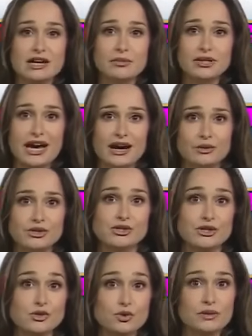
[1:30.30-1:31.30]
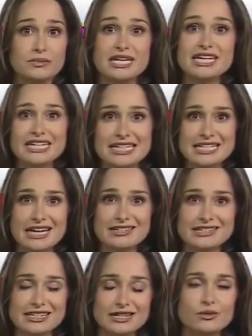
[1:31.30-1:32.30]
couple hours. They'll sort of peak in
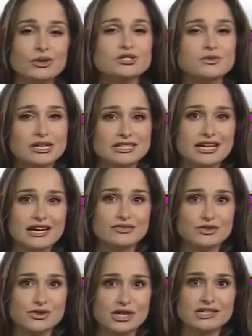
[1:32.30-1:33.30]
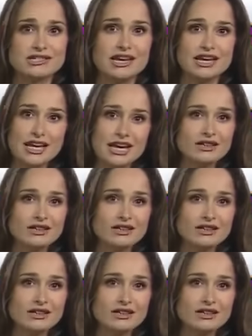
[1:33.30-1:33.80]
intensity once we get to after sunset.